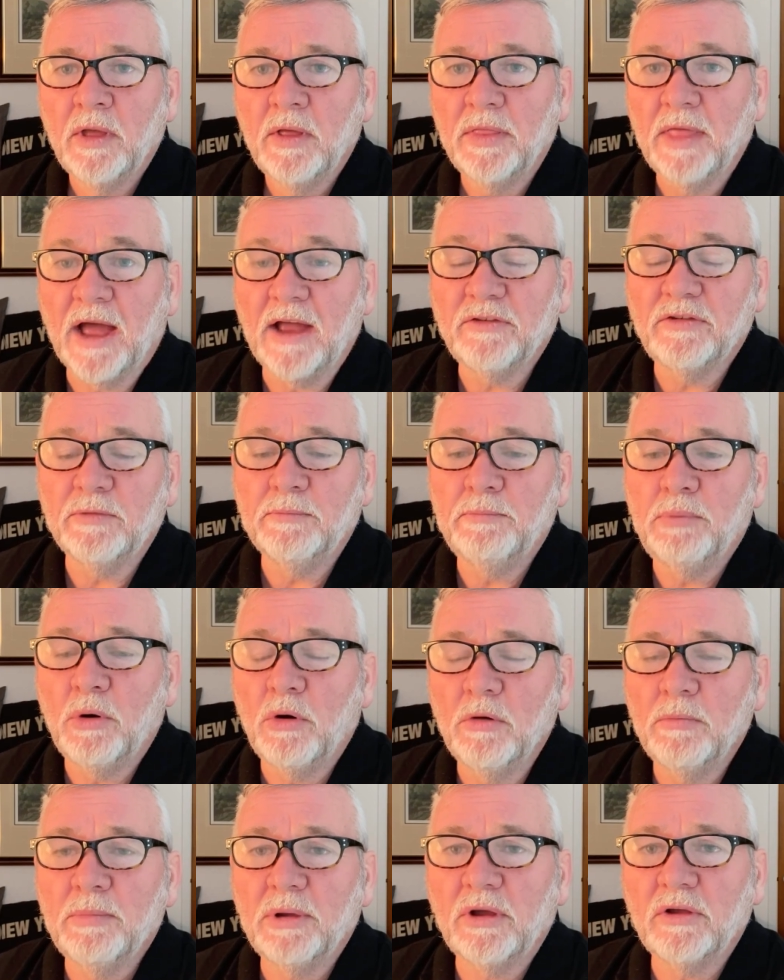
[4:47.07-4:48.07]
That's
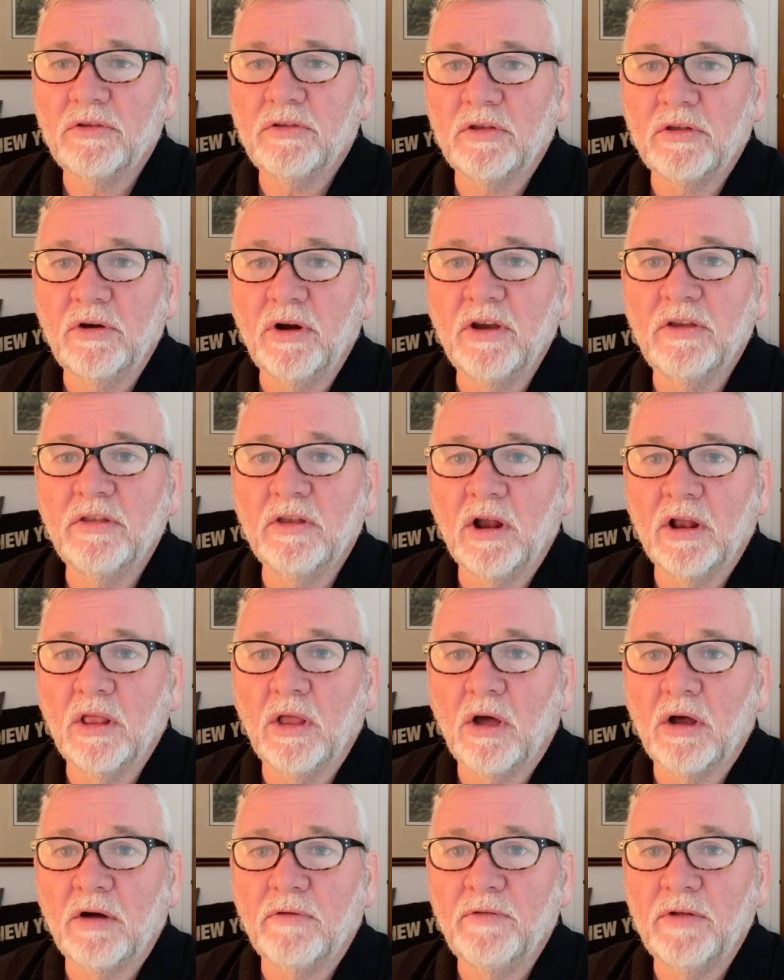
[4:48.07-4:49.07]
important because there isn't a
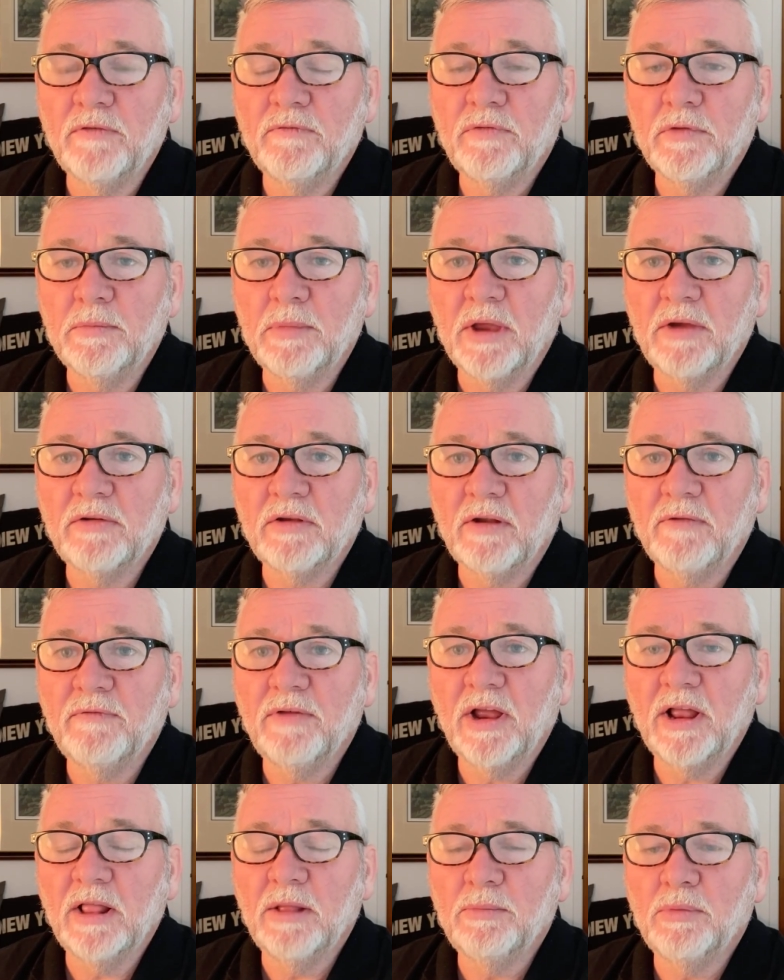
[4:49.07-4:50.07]
lot of information
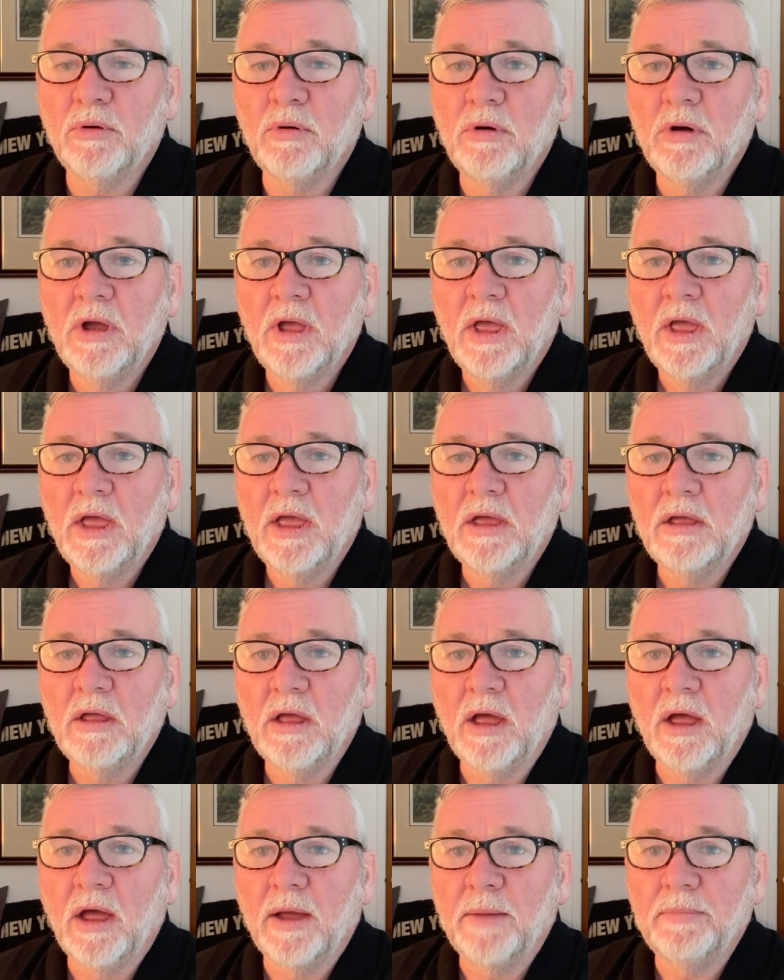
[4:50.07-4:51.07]
available
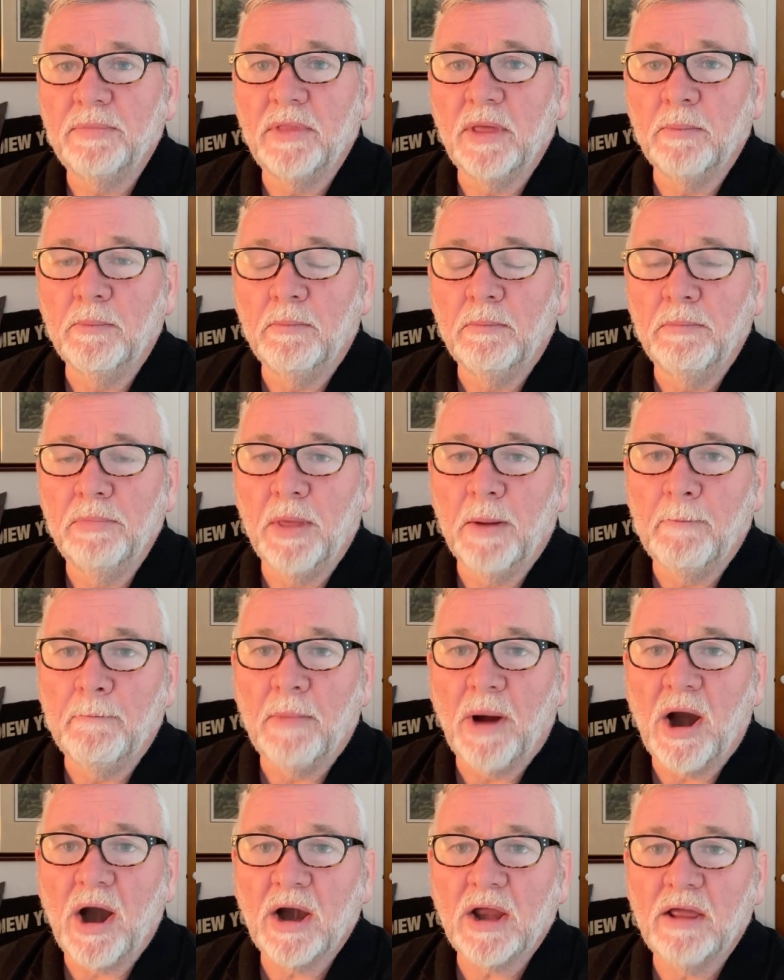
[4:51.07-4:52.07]
the
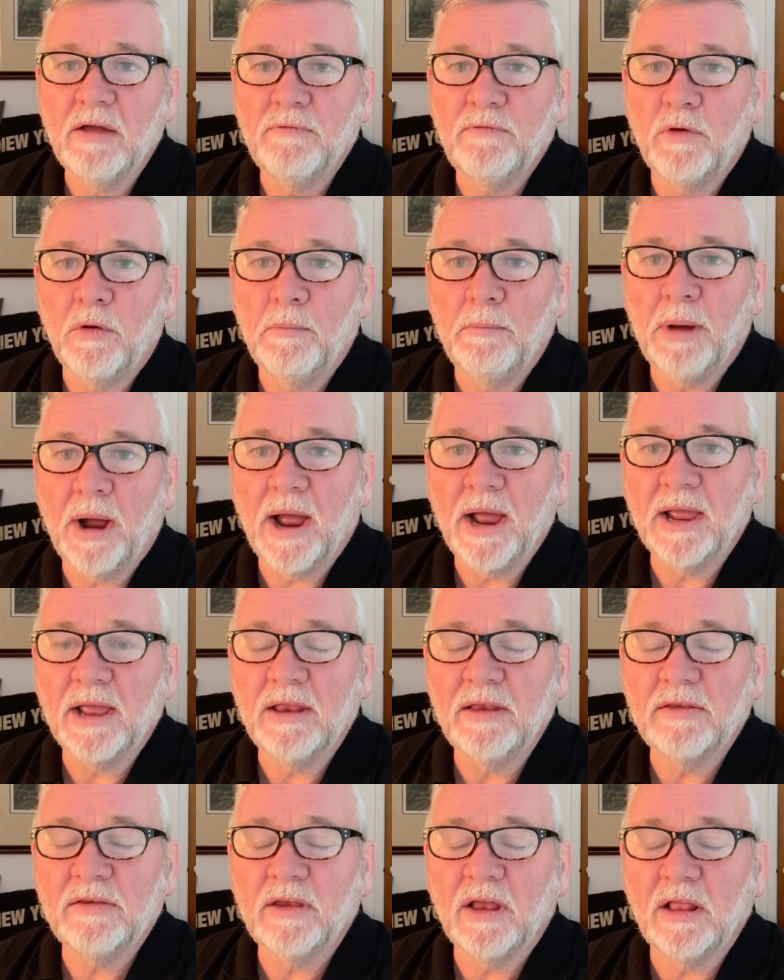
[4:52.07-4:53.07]
market for buying
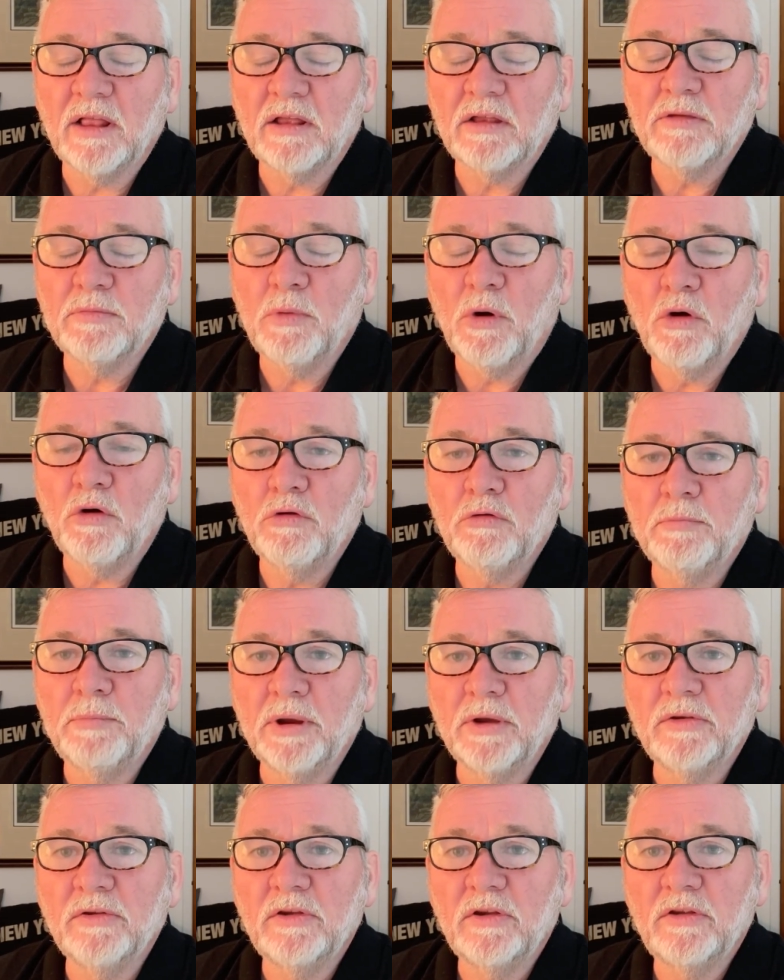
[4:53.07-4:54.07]
and selling small
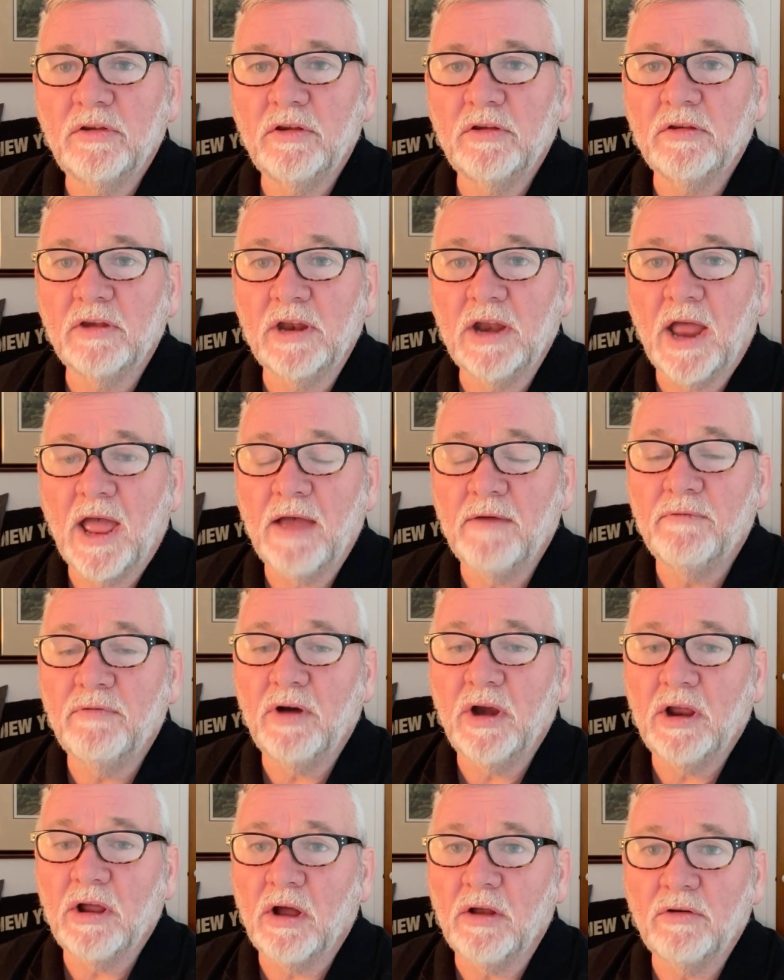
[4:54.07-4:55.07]
businesses in
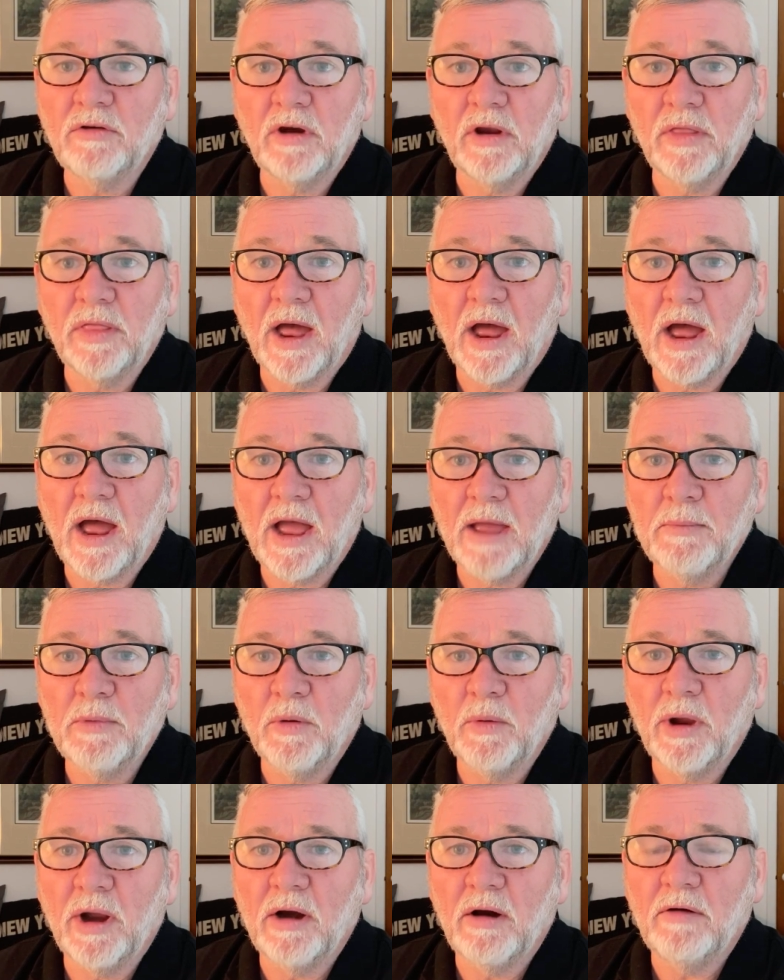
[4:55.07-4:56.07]
every country that I'm
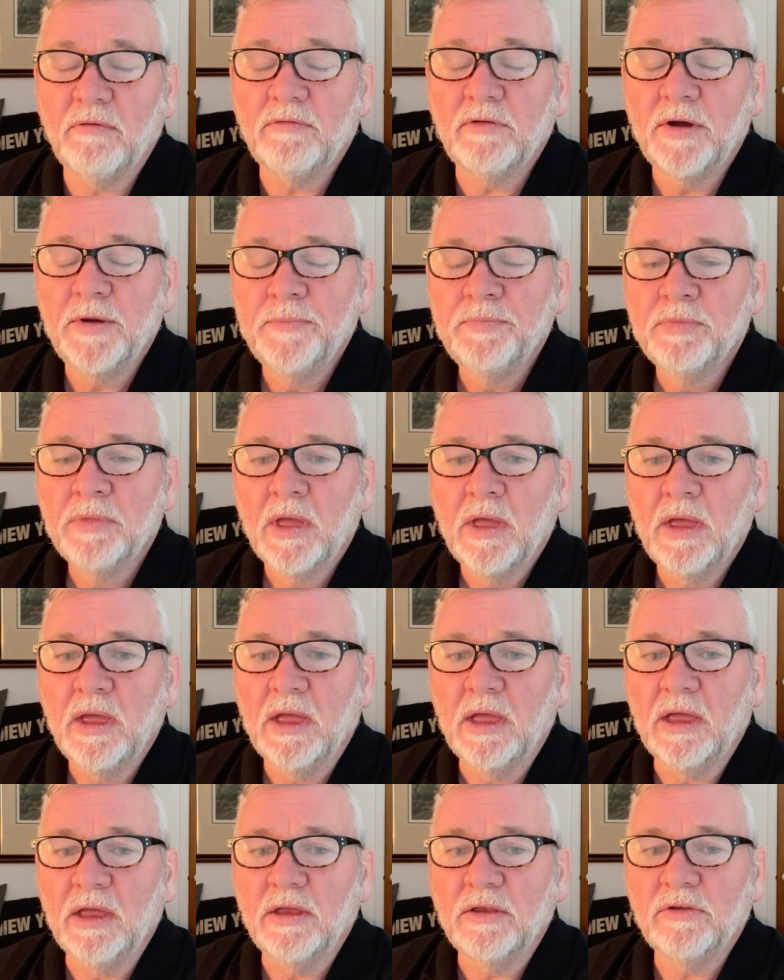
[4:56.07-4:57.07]
aware of
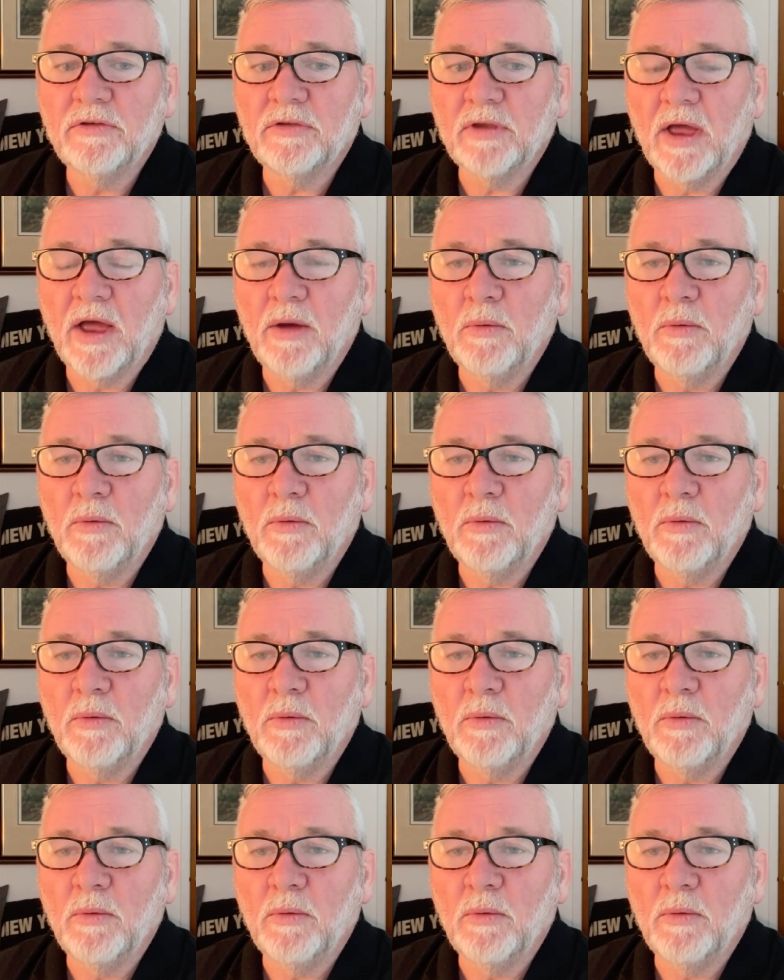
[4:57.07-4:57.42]
is